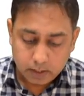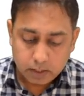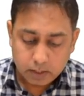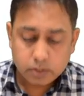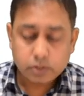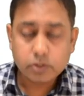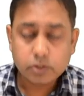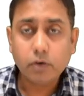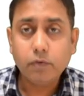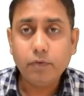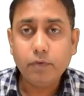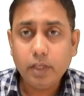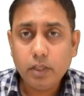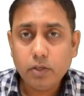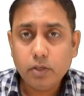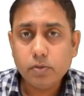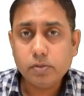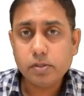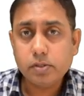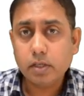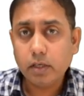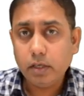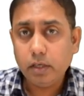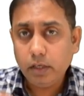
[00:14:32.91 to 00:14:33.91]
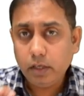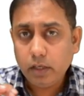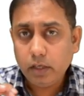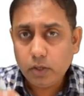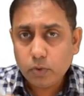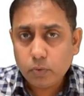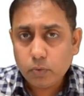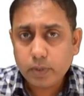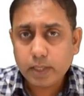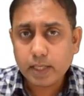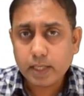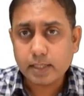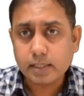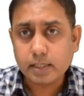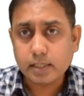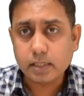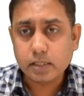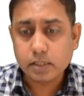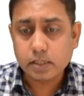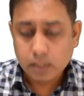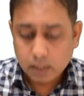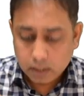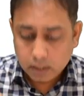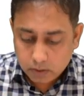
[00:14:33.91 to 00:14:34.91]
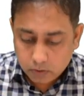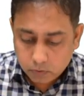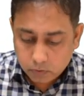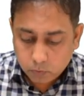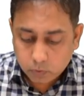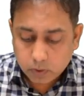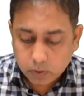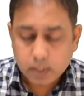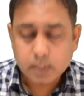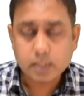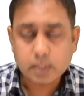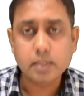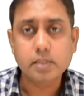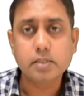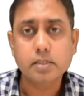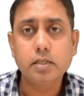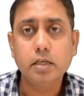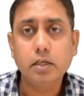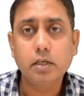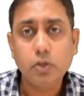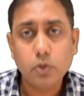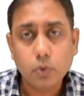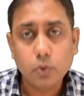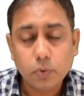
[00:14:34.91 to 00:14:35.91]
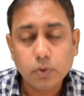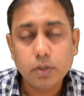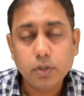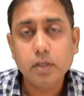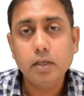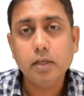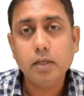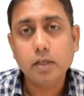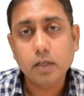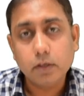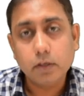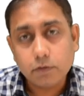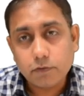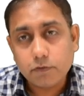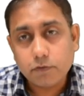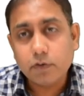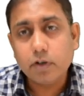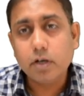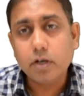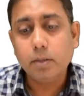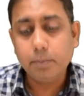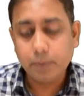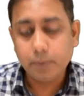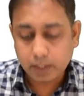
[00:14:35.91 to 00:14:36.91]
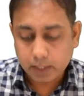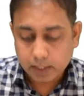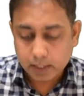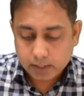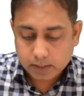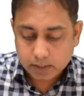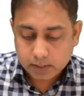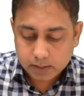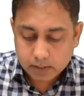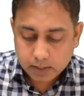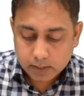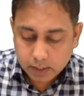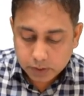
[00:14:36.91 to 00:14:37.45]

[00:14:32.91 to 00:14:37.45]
So we use the new cases versus the total confirmed cases.